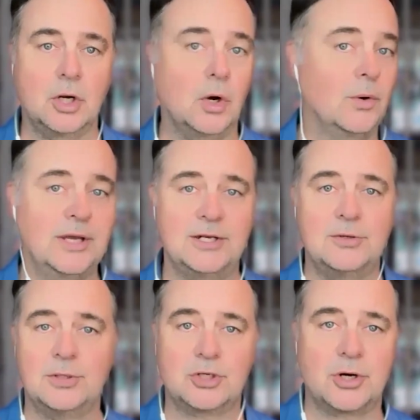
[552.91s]
going
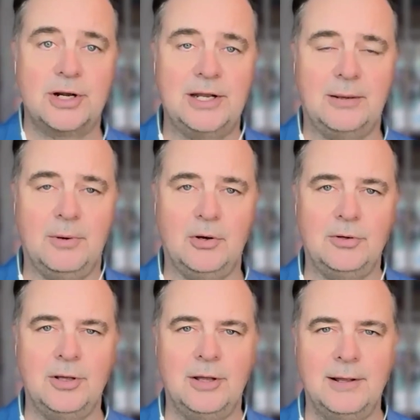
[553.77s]
into a training
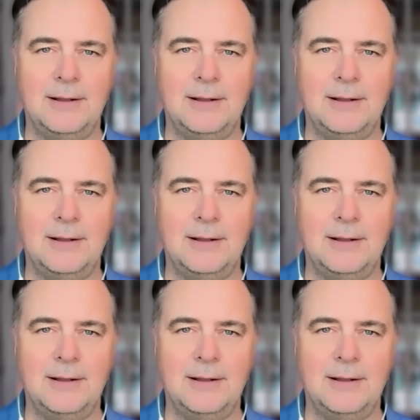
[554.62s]
mode